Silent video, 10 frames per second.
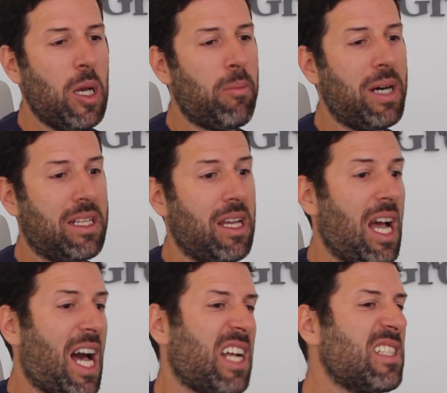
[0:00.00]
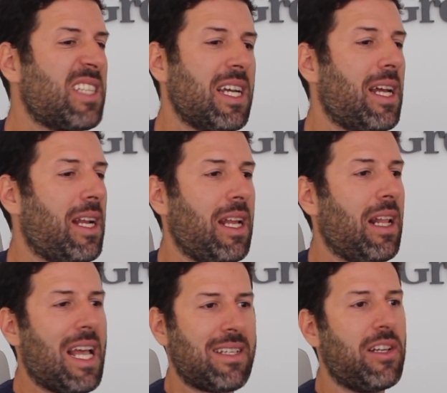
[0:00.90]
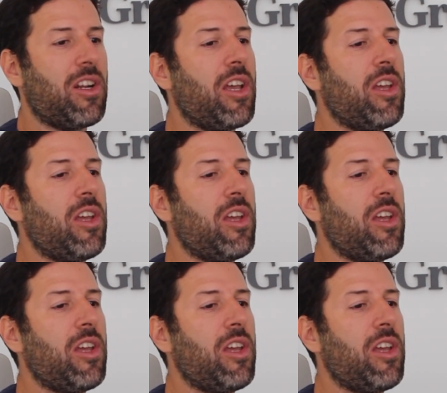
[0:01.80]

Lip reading: But I can say that in less than a